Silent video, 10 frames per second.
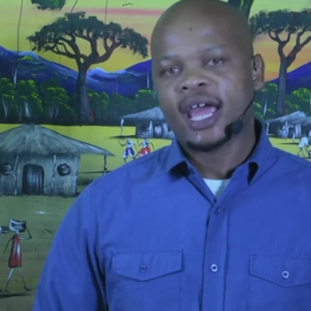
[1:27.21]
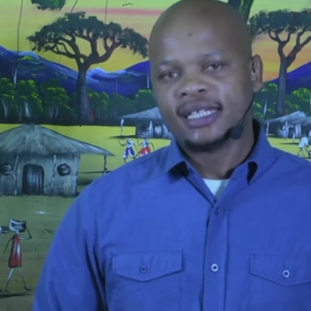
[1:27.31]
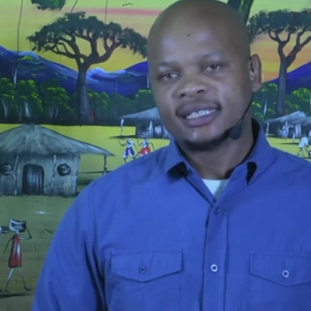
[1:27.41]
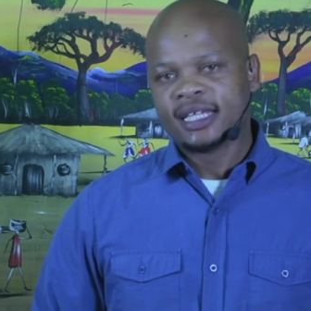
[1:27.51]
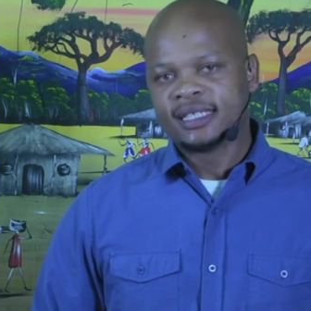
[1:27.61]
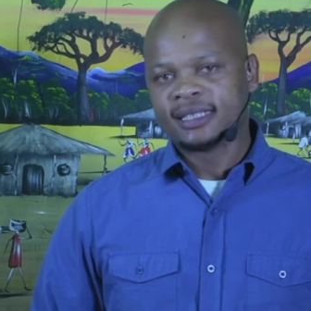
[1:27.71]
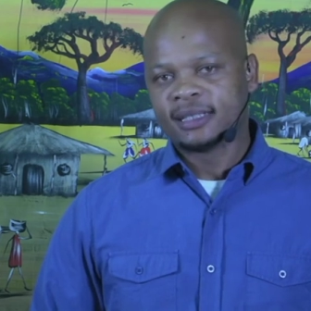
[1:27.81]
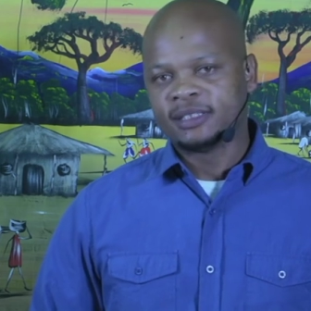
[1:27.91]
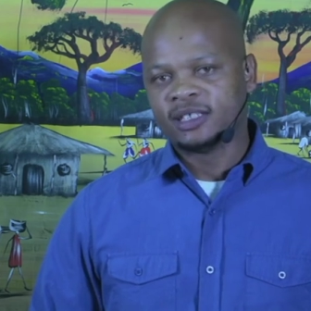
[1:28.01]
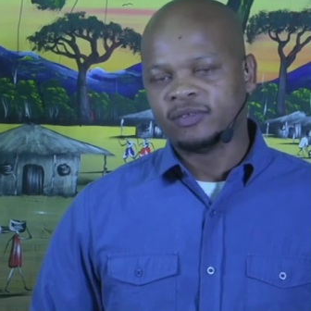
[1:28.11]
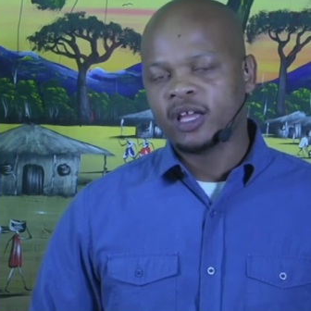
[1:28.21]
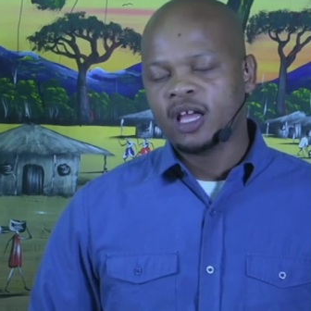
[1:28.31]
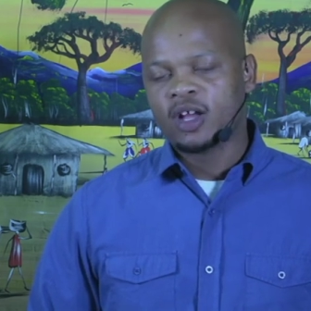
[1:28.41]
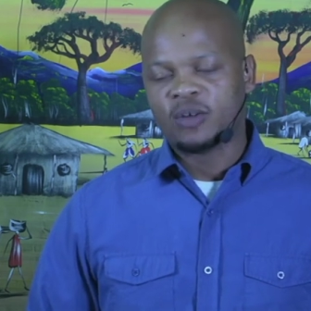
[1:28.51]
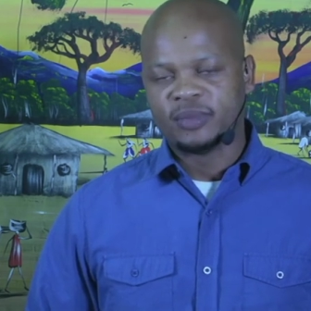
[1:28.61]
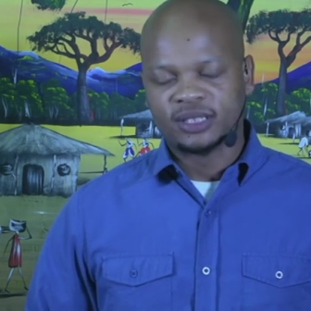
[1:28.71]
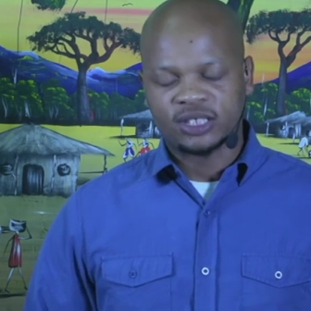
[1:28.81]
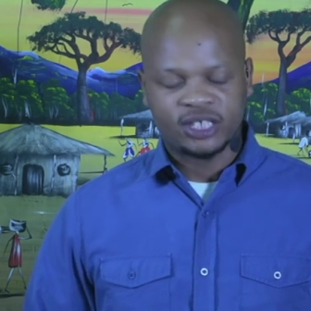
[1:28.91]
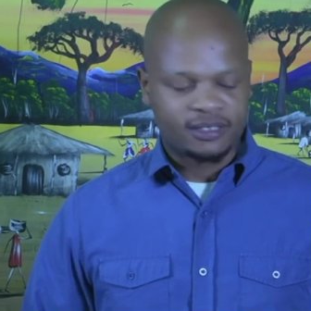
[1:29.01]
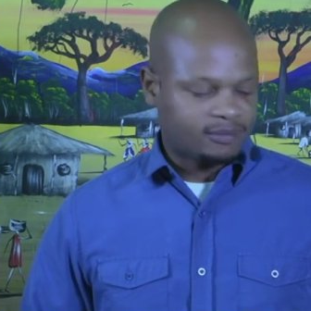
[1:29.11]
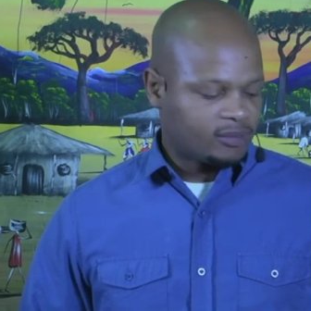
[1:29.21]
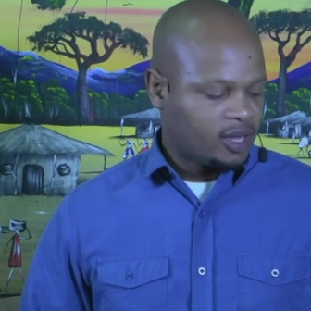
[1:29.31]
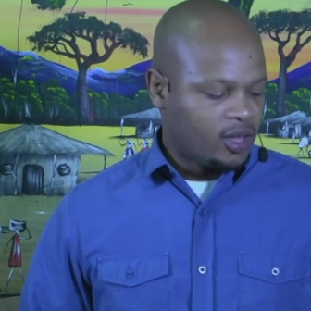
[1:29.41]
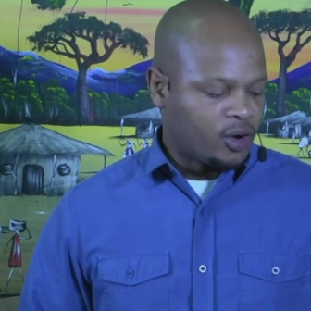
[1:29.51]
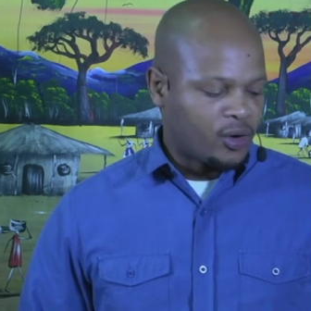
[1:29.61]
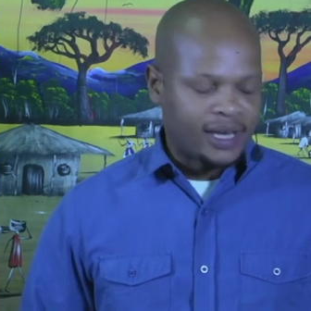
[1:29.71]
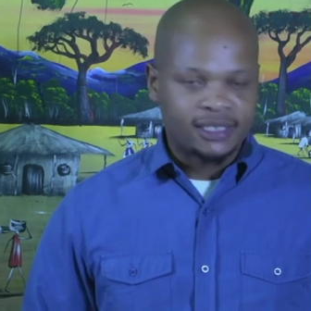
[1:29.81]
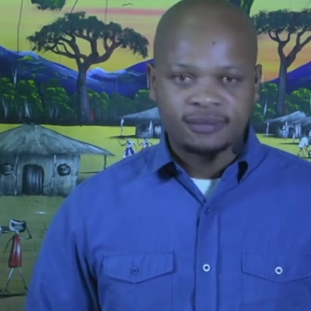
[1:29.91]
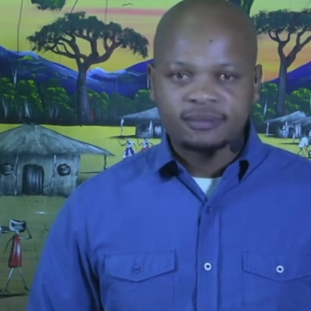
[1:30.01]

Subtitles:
at a descriptive composition. All right.